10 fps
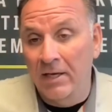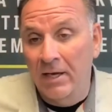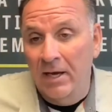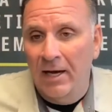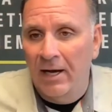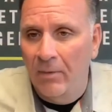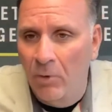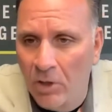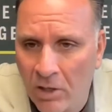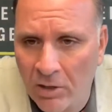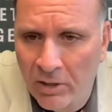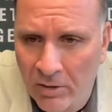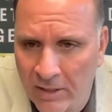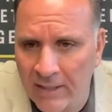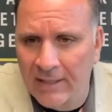Well,
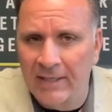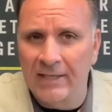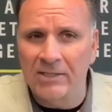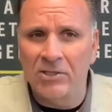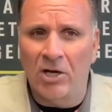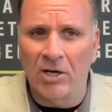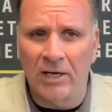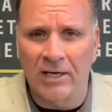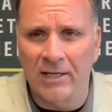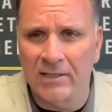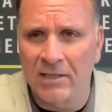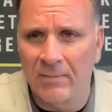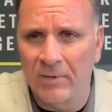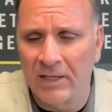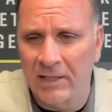clearly he's targeting
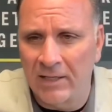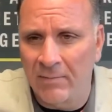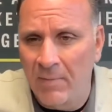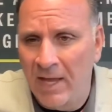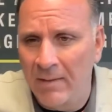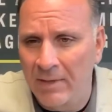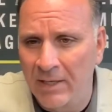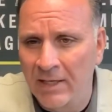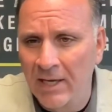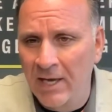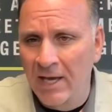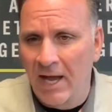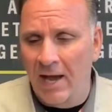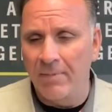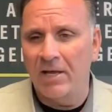something that maybe,
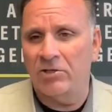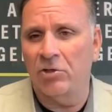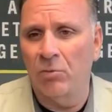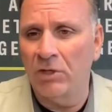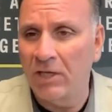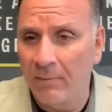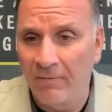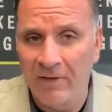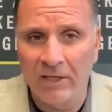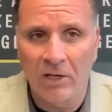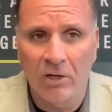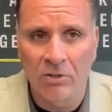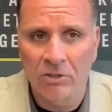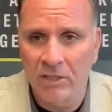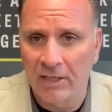I'm not sure what type of
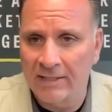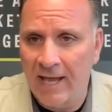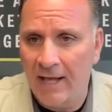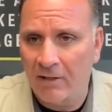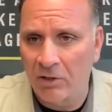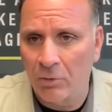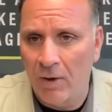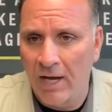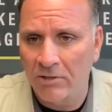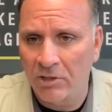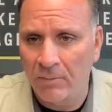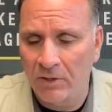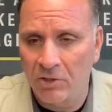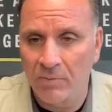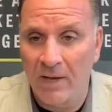videos exactly you're watching, but
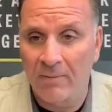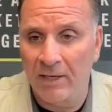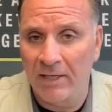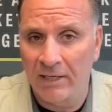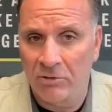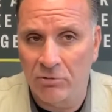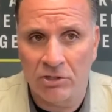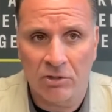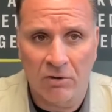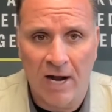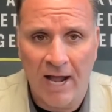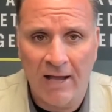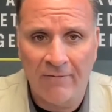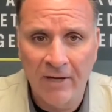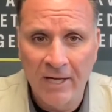there's maybe an interest
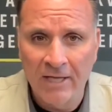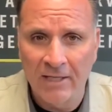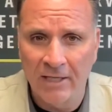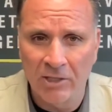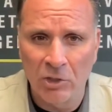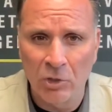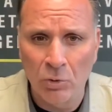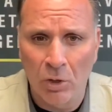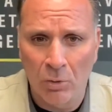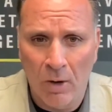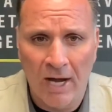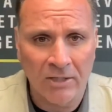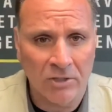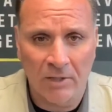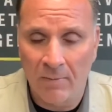graph that you are
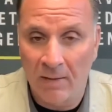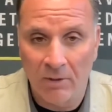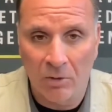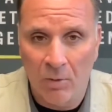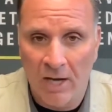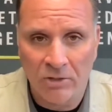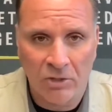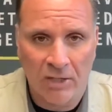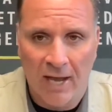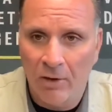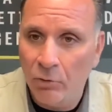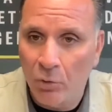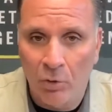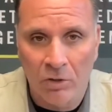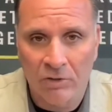watching. Maybe you're watching
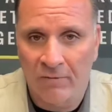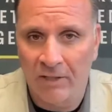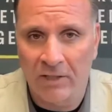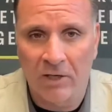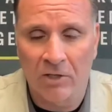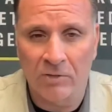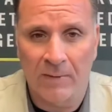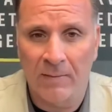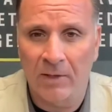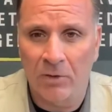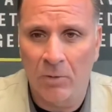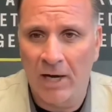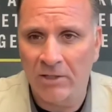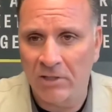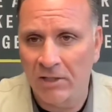outdoors videos. Maybe you're
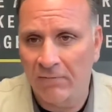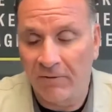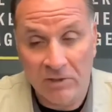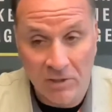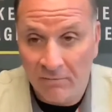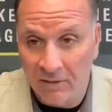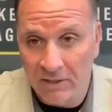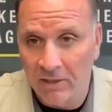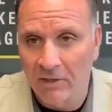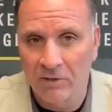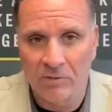watching fishing videos.